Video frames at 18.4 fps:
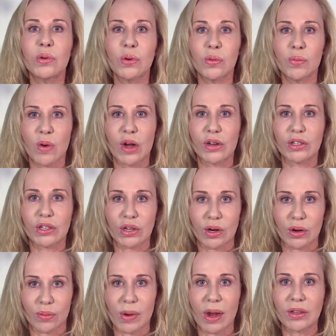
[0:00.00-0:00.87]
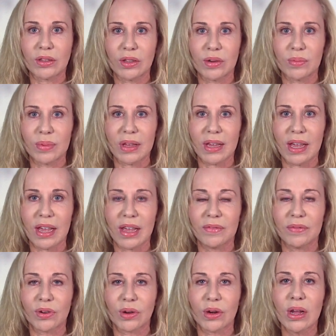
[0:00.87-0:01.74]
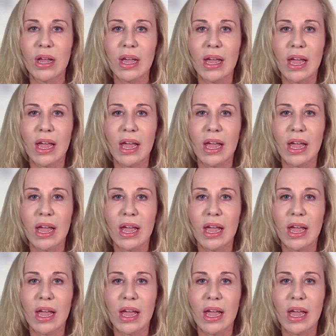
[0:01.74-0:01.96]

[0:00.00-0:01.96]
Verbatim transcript: who want to correct their behavior